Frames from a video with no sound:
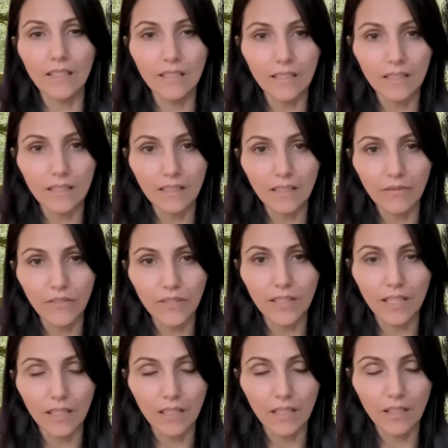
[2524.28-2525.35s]
this is
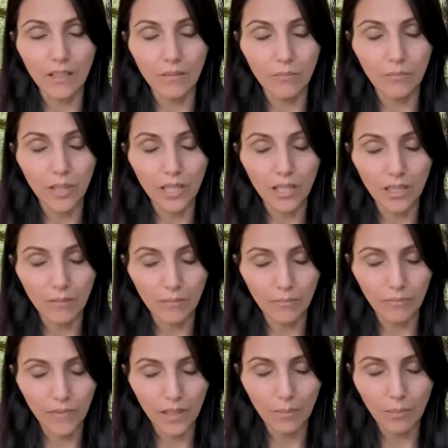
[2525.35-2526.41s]
a
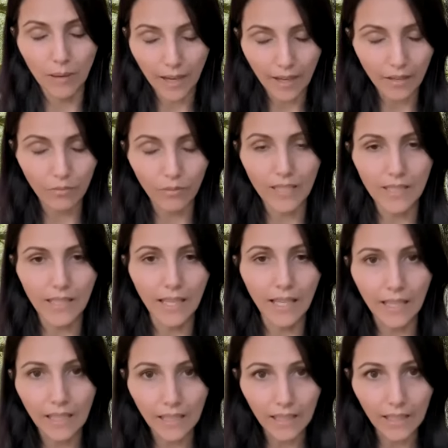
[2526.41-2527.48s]
pathway to
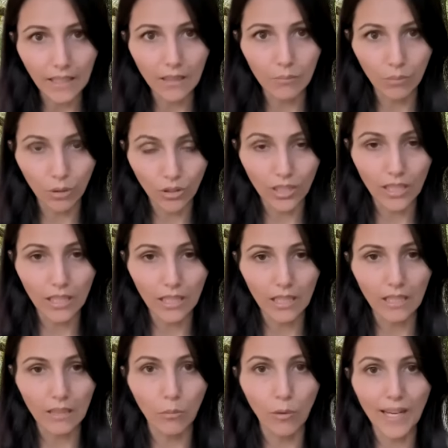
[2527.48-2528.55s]
healing the body
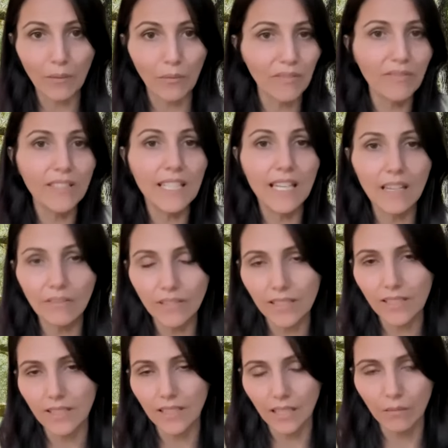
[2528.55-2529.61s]
in a way we've never
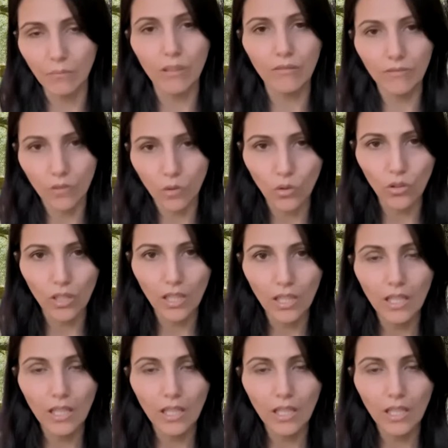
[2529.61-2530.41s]
seen before.